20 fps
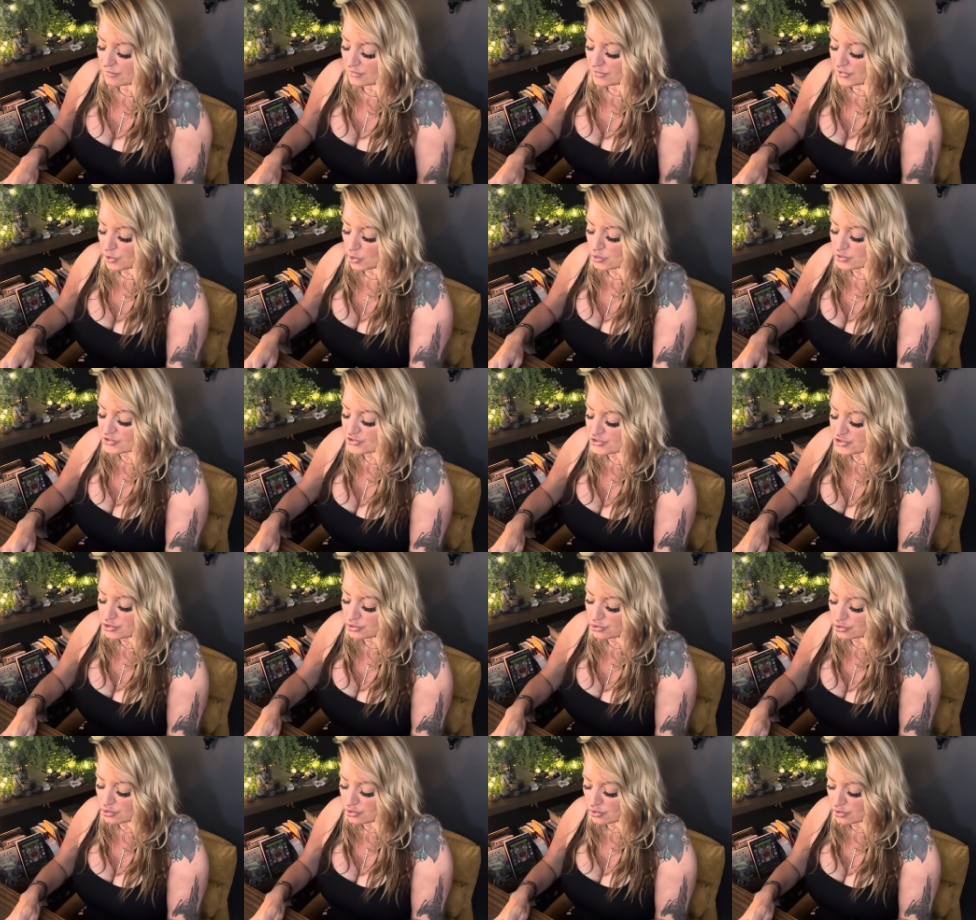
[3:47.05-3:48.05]
those
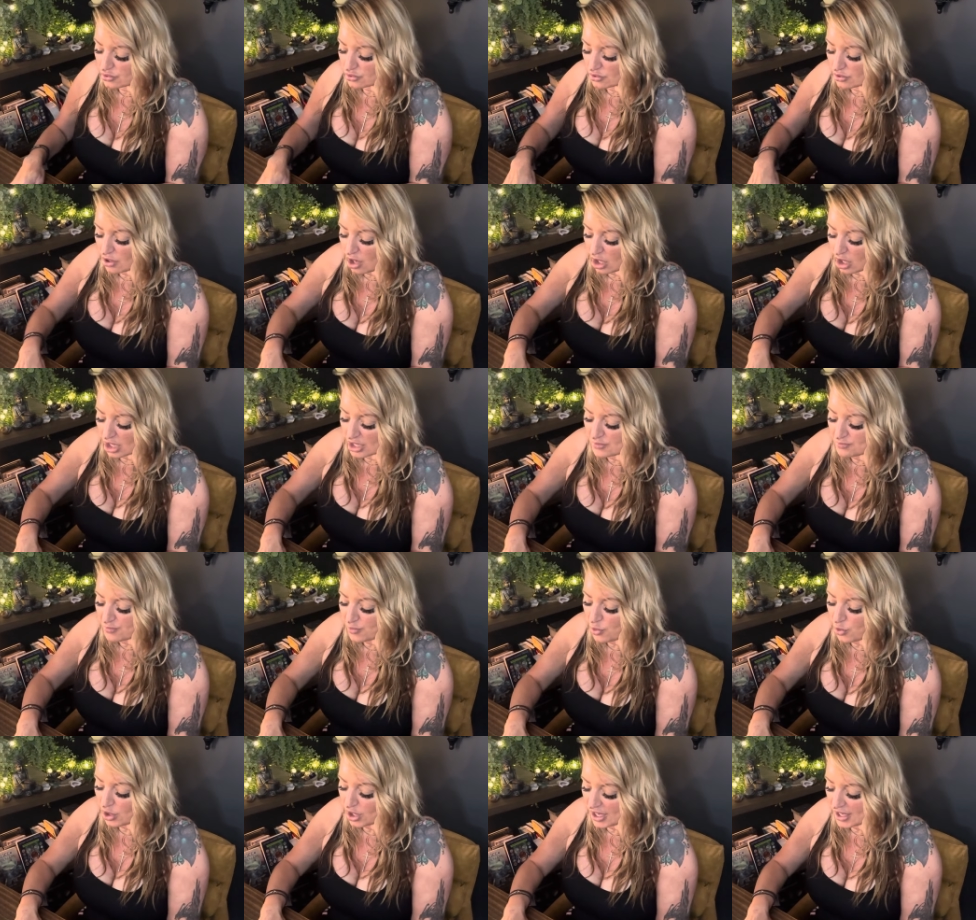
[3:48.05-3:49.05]
two are
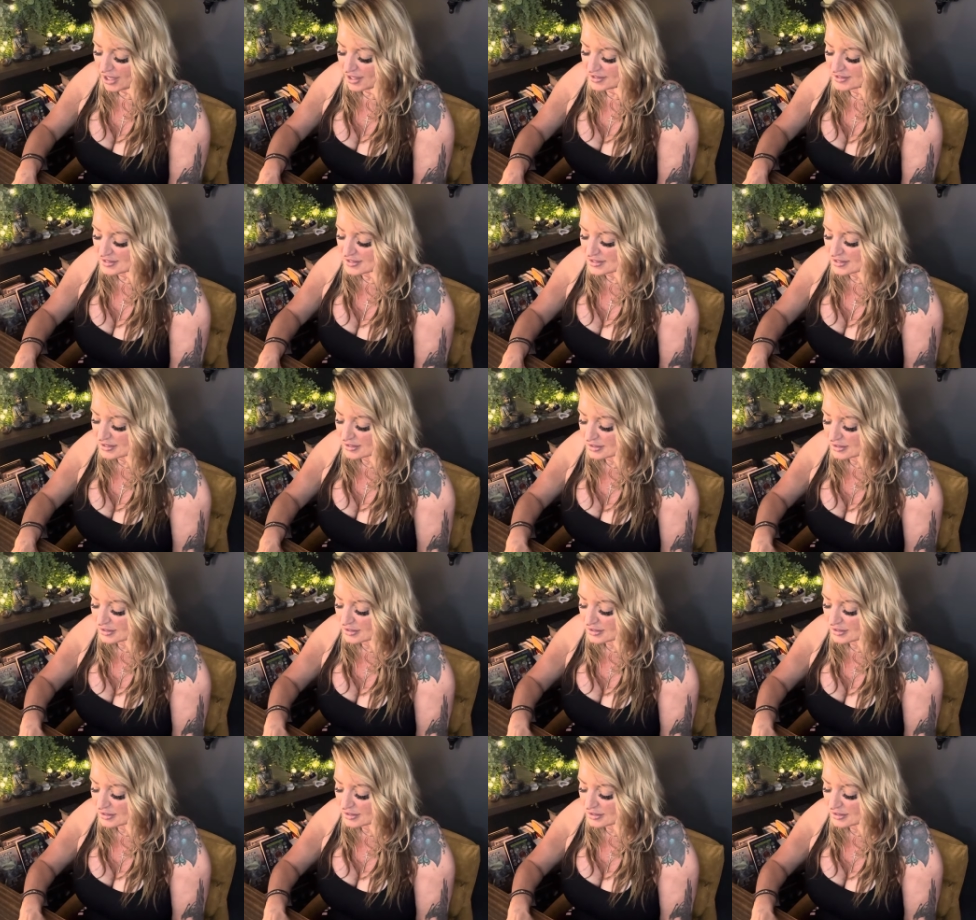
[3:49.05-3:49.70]
important